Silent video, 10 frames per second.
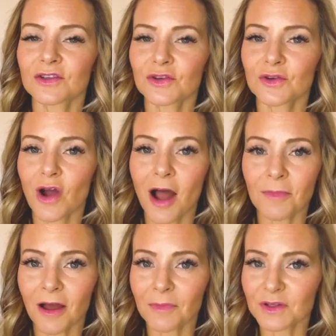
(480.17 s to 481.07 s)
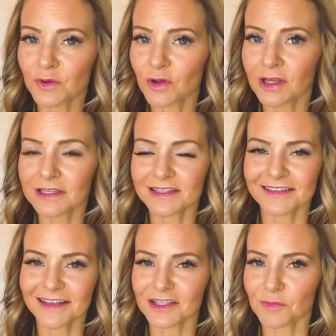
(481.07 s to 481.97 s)
to hop on my Soul Aligned
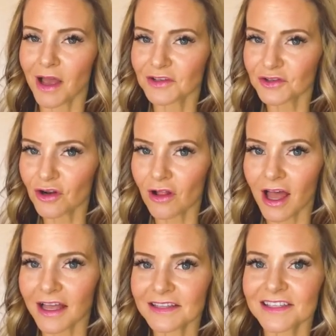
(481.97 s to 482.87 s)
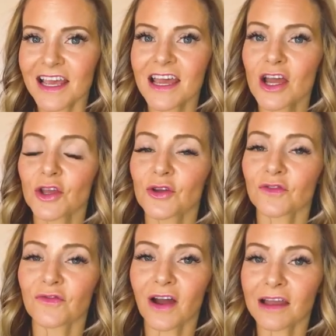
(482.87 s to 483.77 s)
Success Masterclass, you
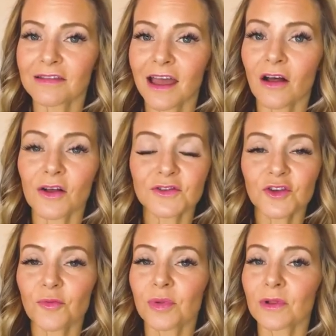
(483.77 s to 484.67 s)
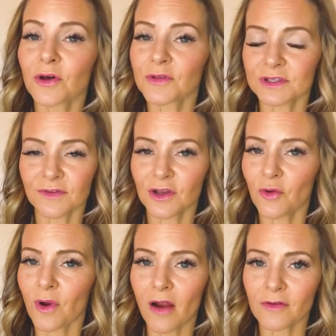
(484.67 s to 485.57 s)
can find that also below this video,
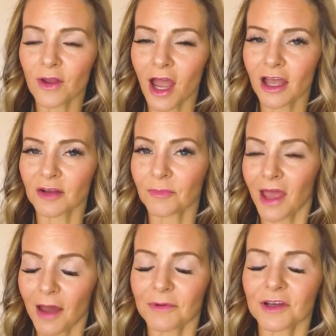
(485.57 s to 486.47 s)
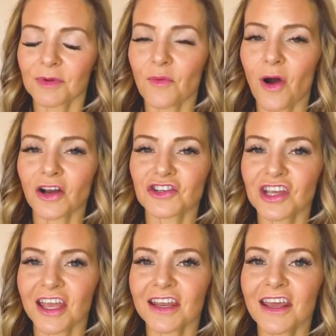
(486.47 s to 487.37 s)
wherever you ha happen to be
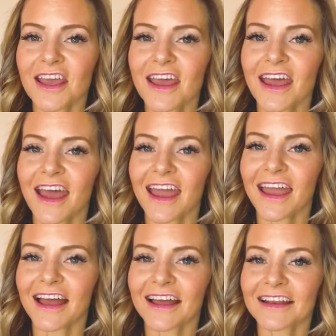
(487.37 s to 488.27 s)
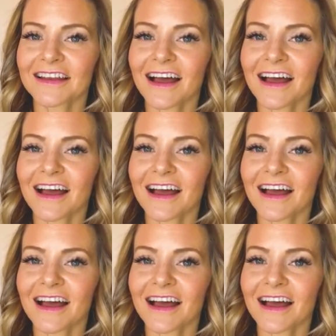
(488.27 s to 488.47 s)
watching it. And